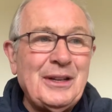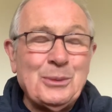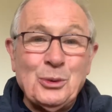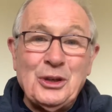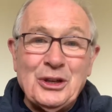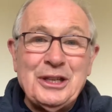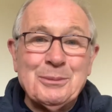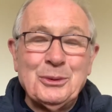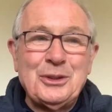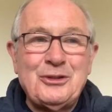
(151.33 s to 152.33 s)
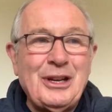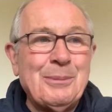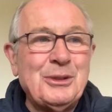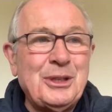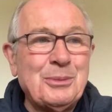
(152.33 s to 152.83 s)
he won 9 Munster
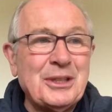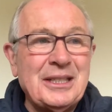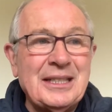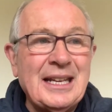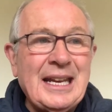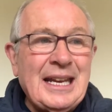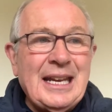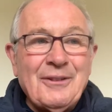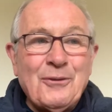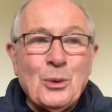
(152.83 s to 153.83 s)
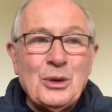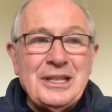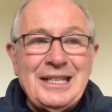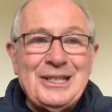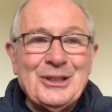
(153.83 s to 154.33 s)
championships and 4
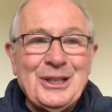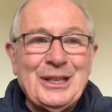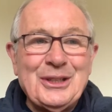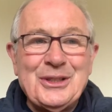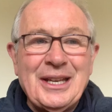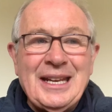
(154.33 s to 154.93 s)
league titles.